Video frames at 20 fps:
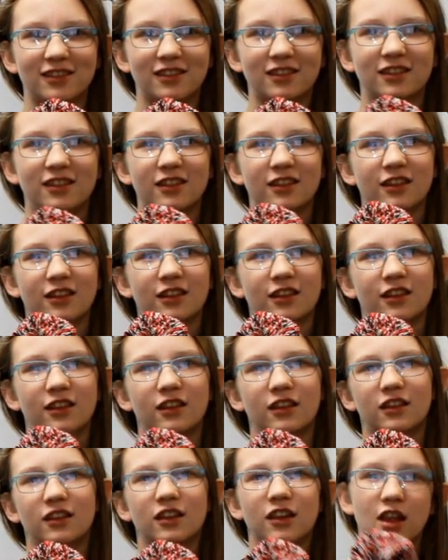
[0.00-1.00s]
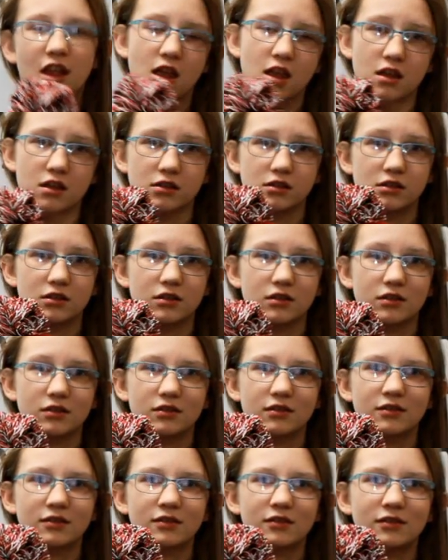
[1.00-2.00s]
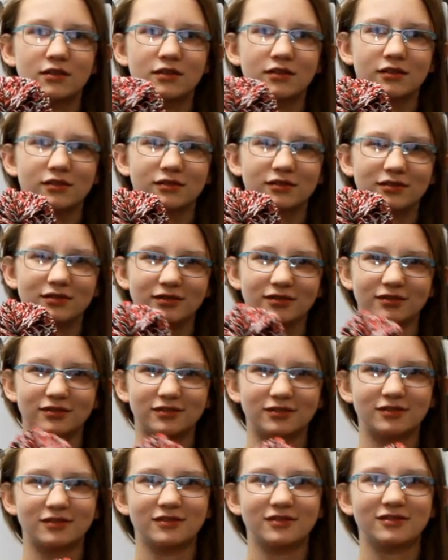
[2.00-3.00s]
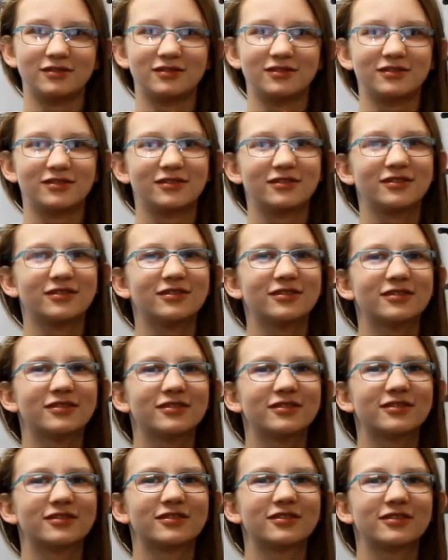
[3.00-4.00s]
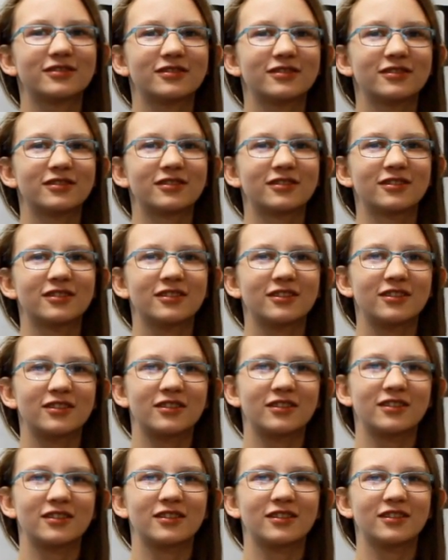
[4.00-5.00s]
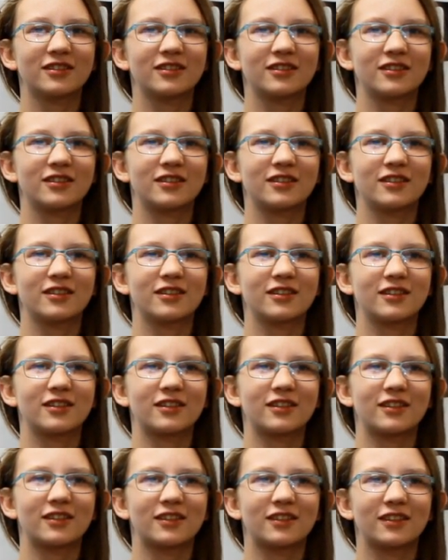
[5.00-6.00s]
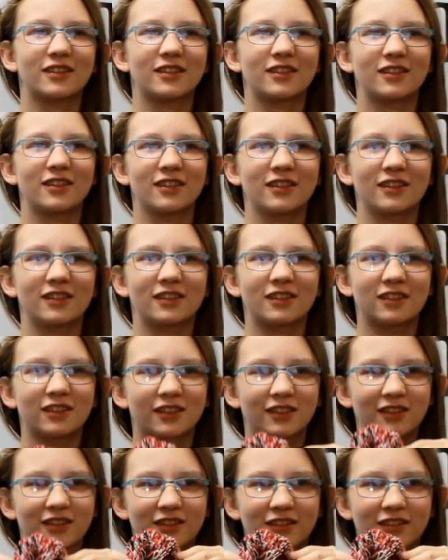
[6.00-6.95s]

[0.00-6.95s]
(silent)